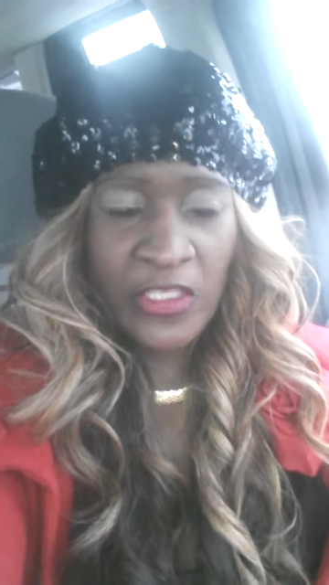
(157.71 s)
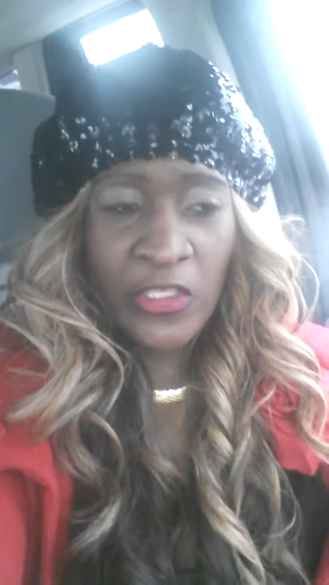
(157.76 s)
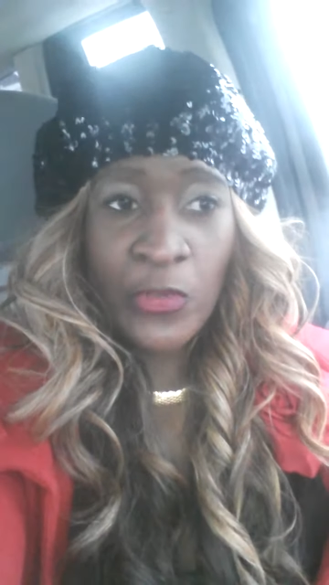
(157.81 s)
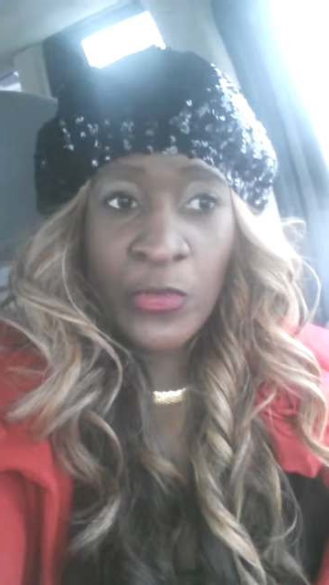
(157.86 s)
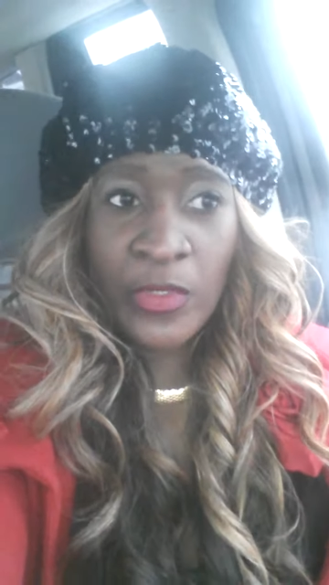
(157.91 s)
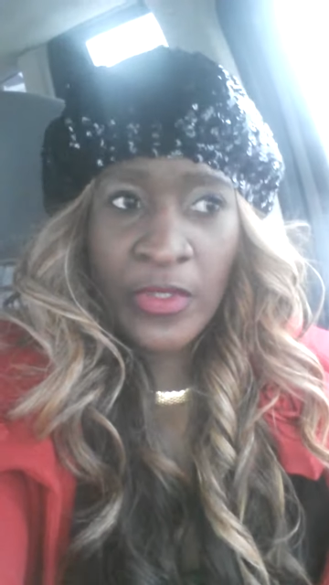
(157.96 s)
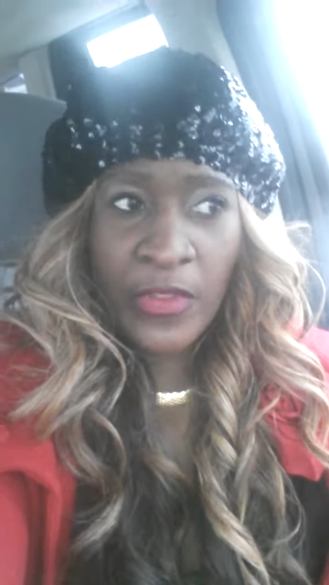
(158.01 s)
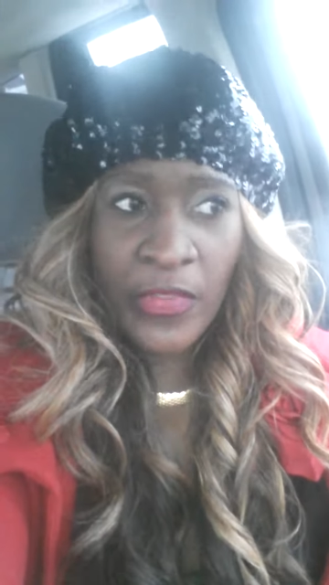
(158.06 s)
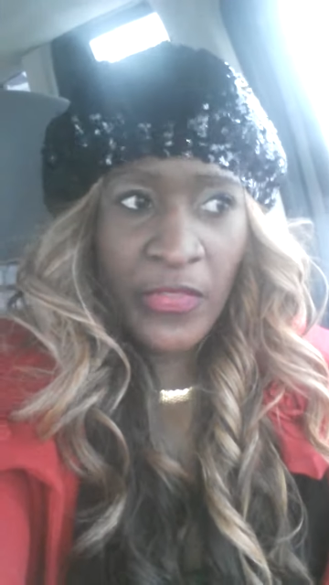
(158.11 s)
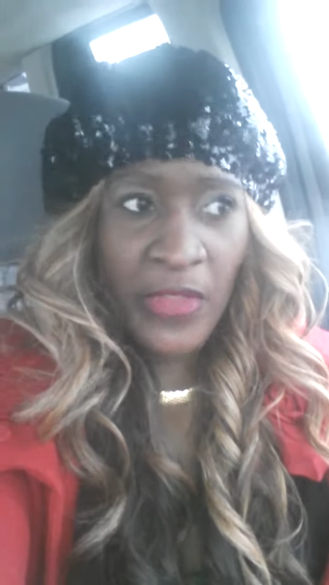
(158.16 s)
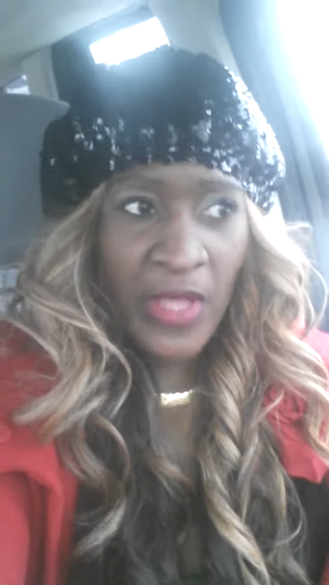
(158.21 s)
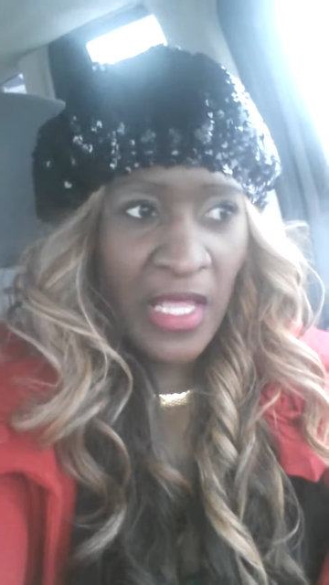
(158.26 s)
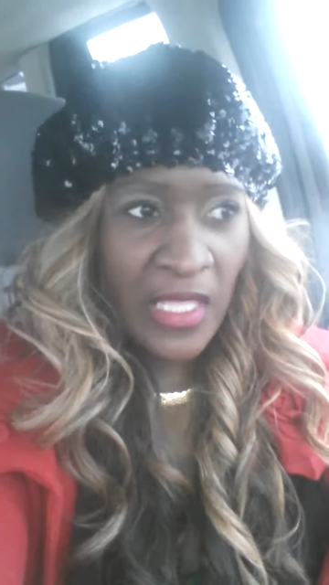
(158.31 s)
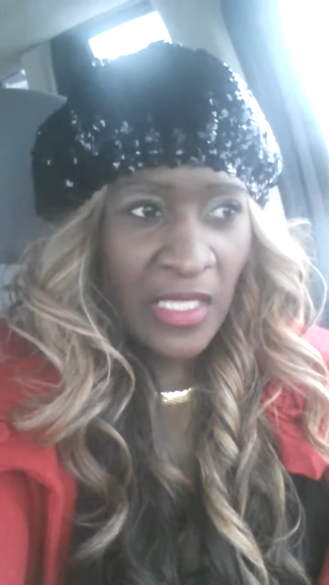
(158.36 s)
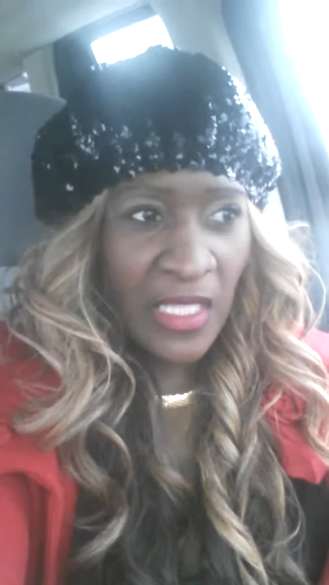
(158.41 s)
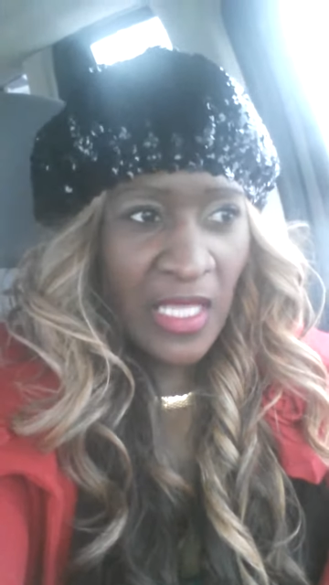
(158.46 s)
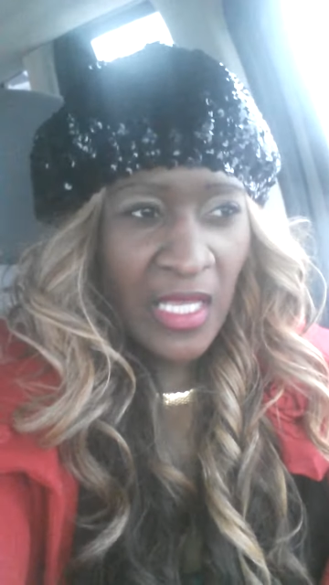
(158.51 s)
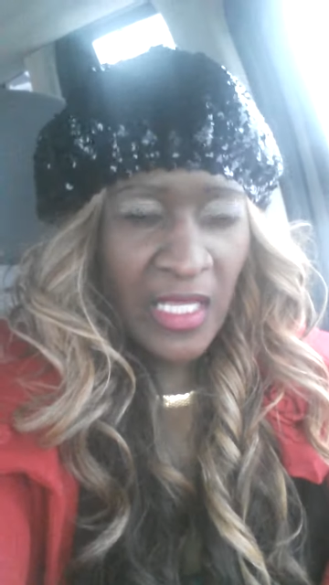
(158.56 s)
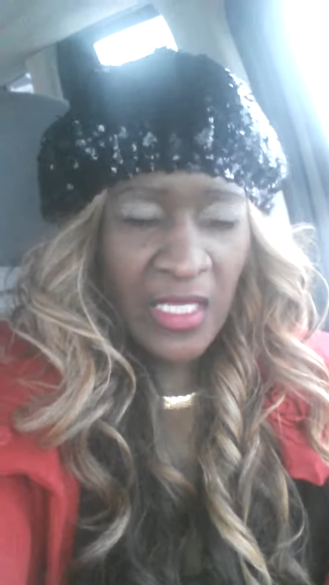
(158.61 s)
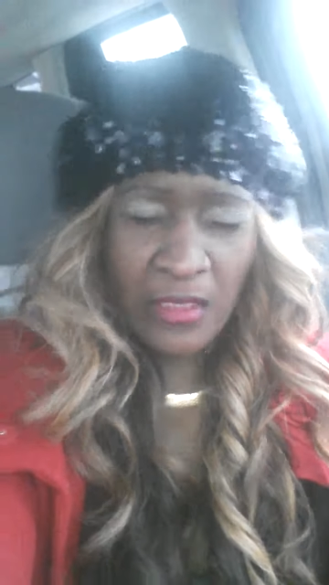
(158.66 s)
You would have
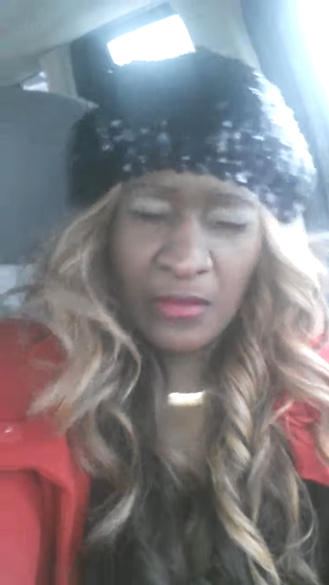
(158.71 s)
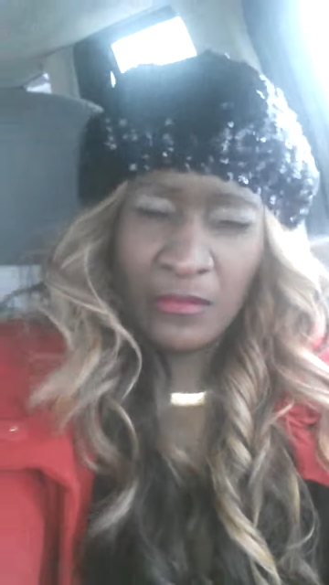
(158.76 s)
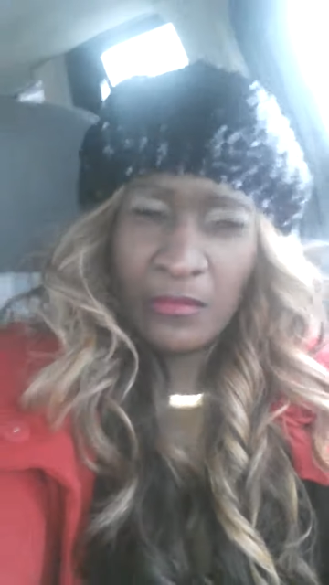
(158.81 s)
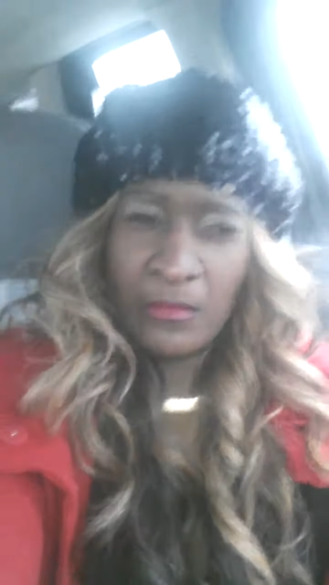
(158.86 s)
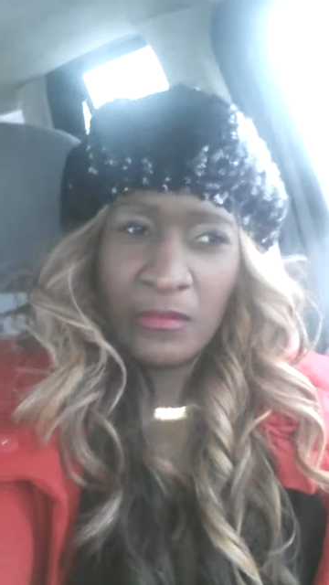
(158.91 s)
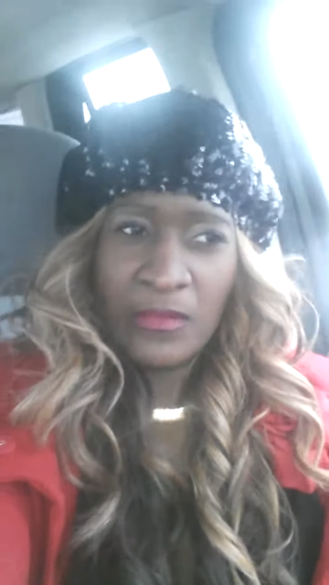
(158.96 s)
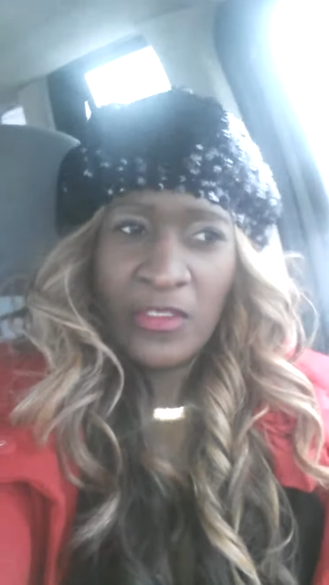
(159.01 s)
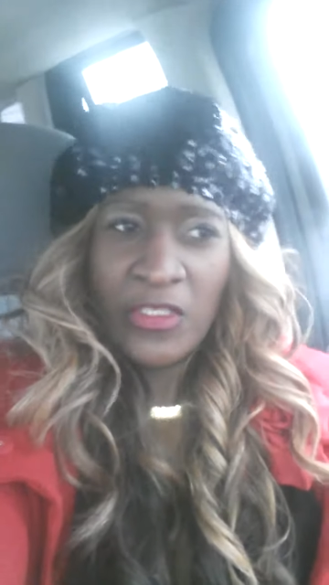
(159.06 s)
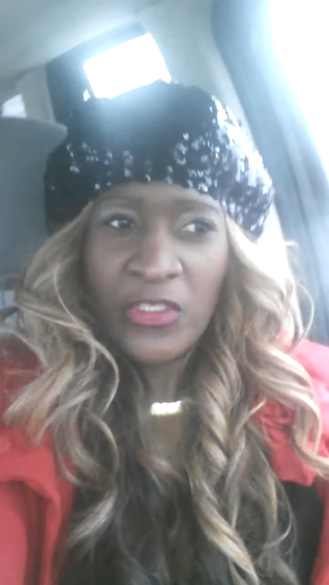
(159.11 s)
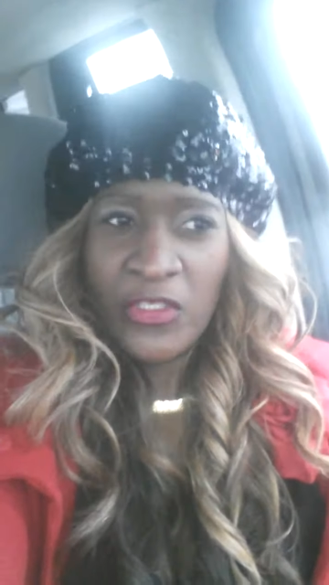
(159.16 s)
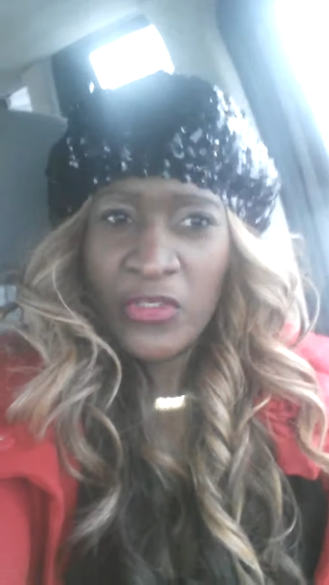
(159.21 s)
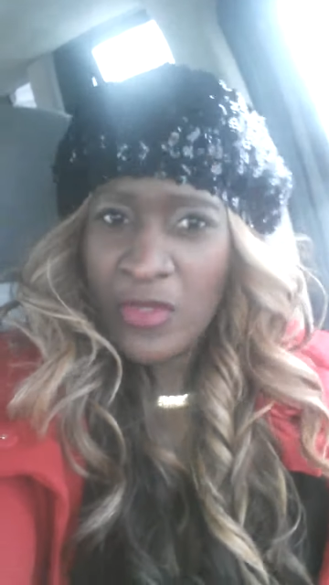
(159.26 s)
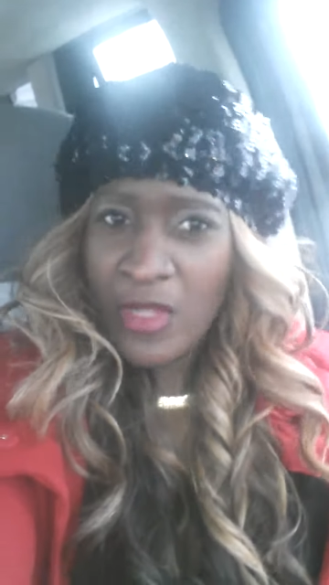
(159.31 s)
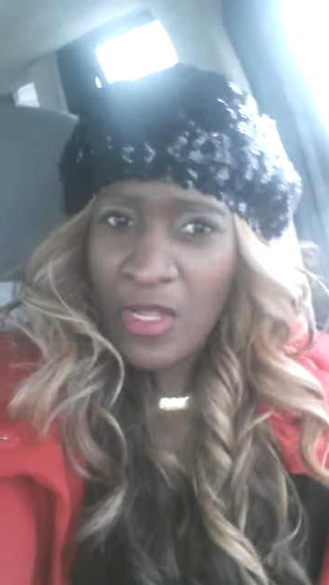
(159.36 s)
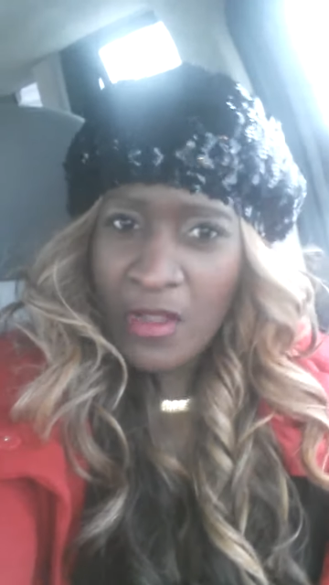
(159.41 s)
thought, like, do you